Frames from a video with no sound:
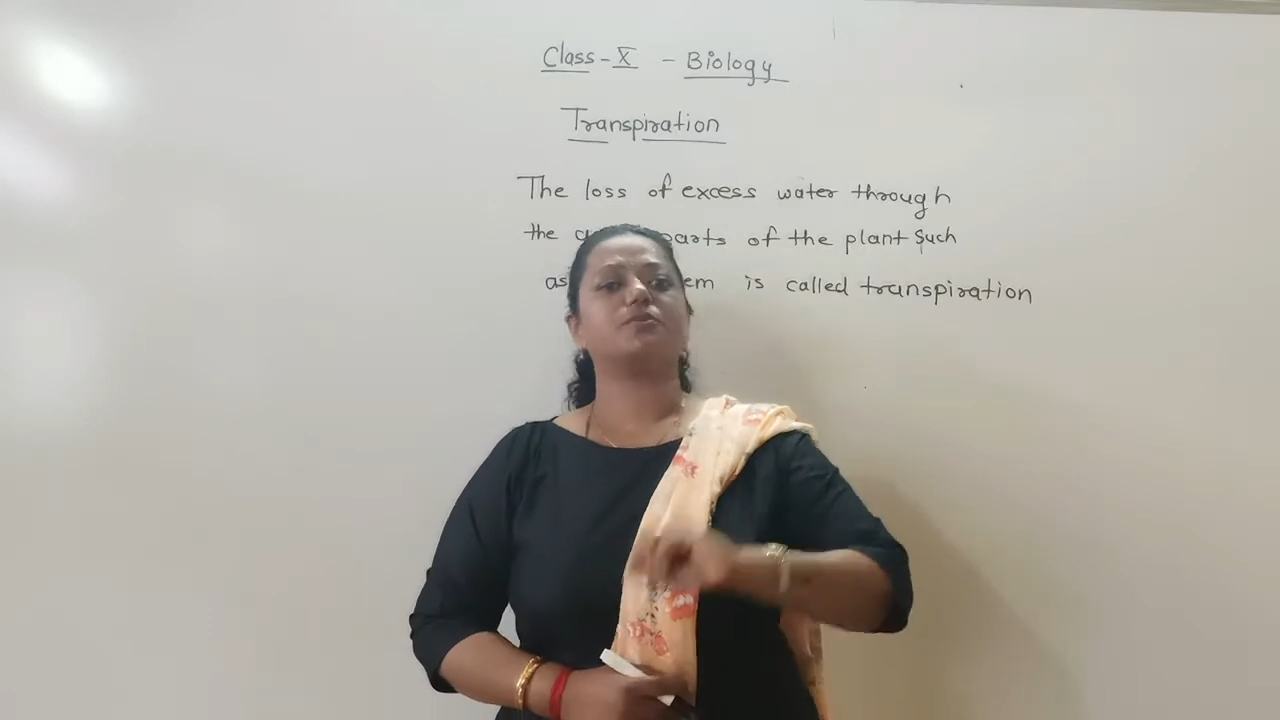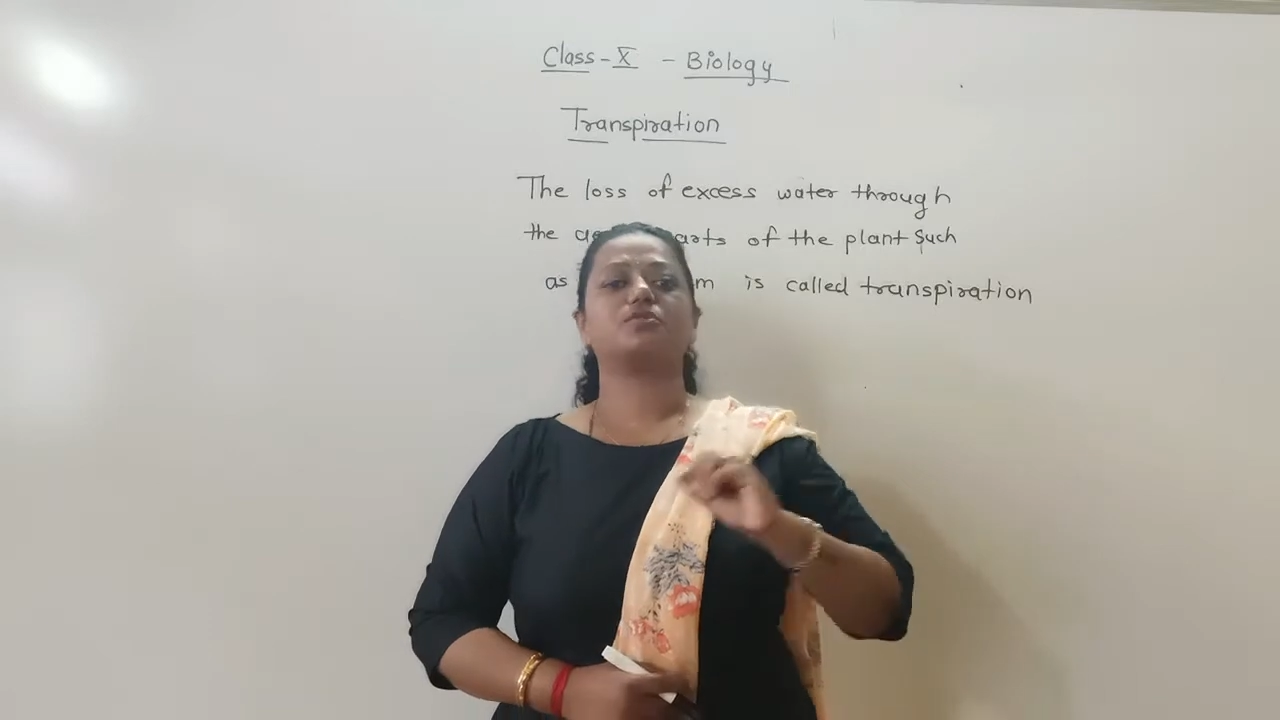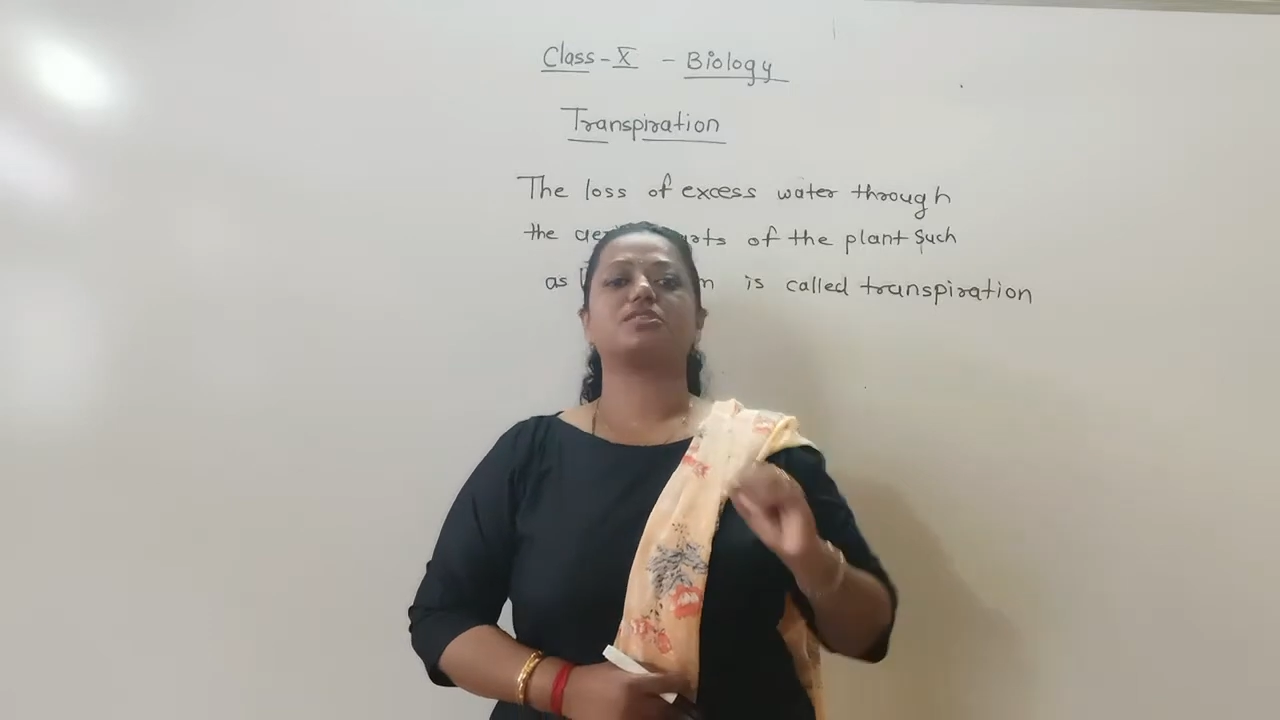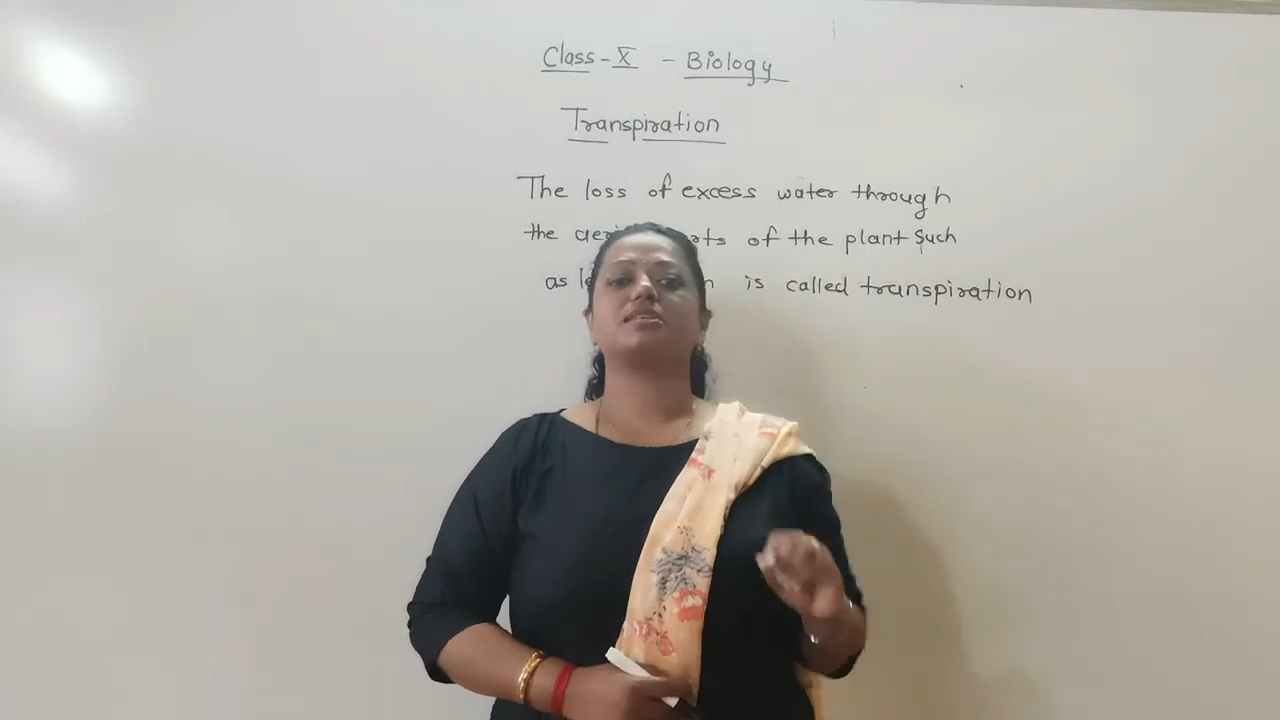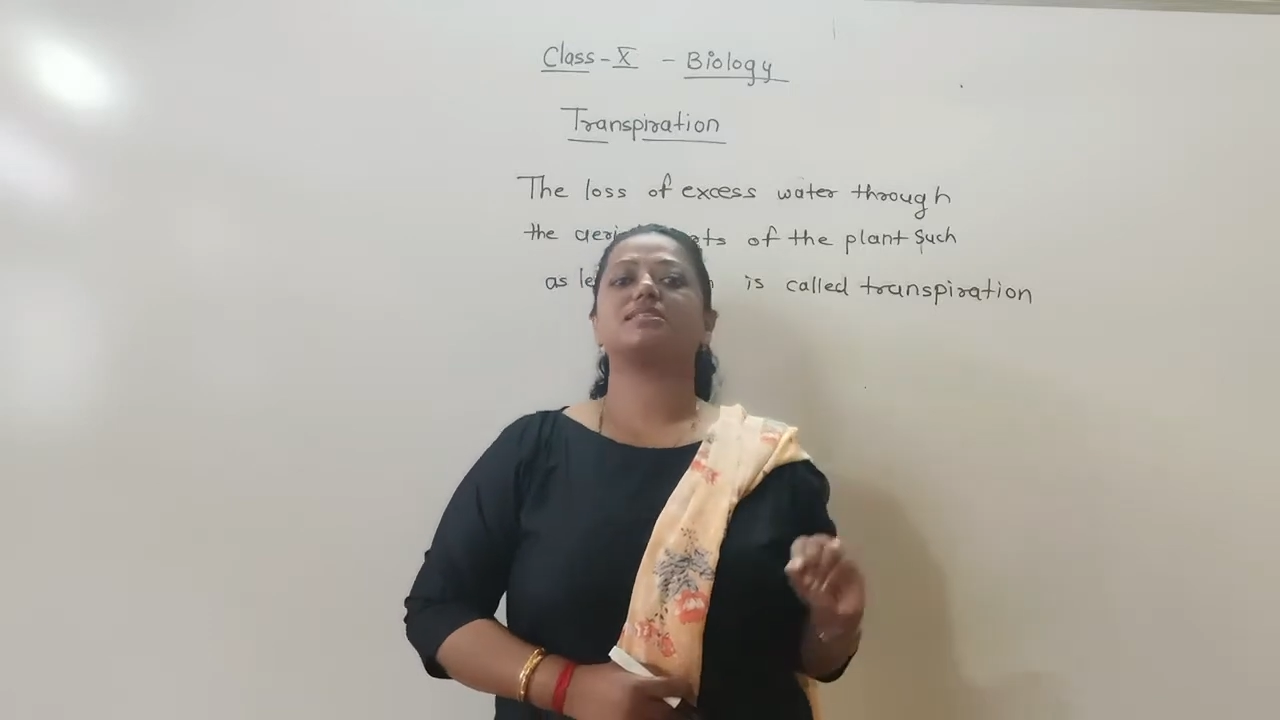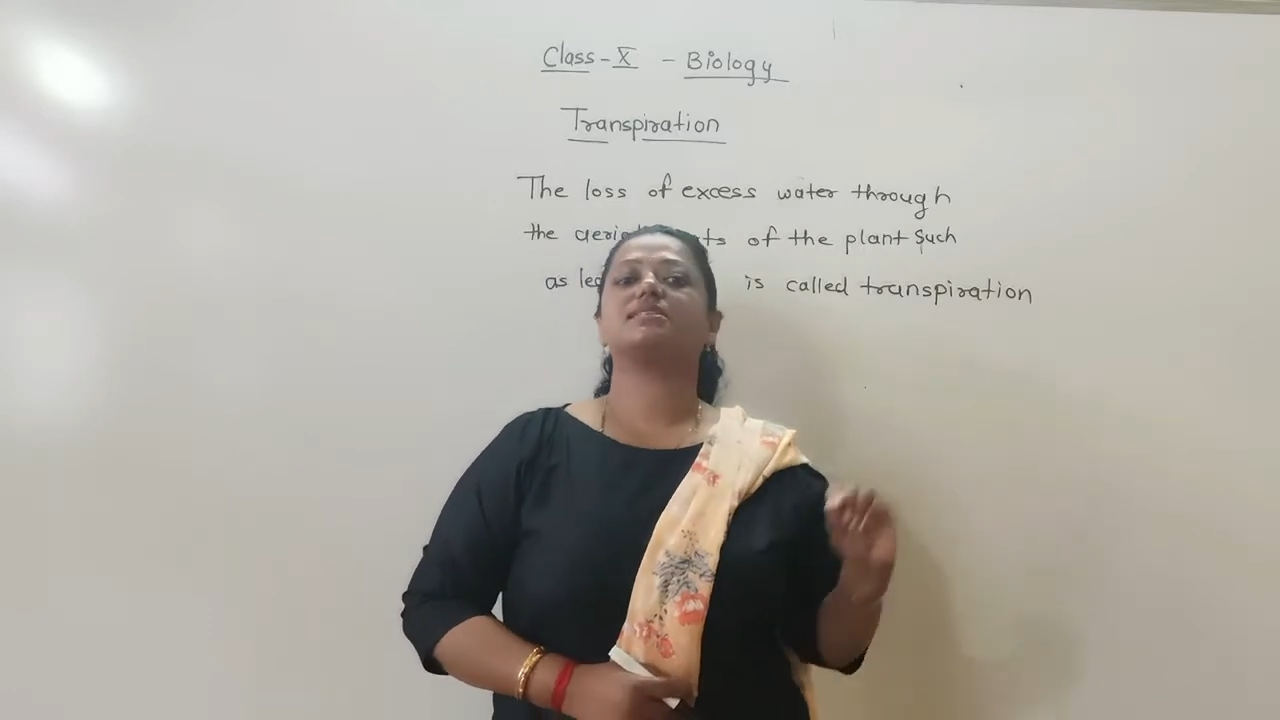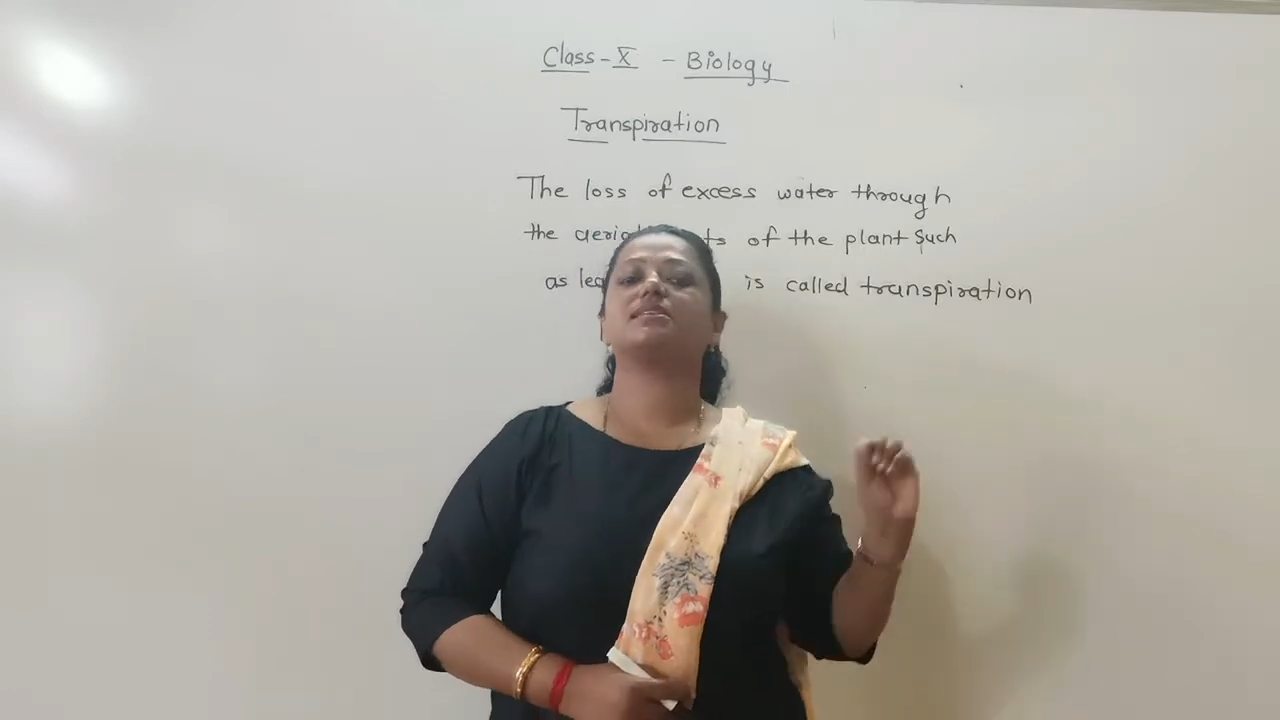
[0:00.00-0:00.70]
process is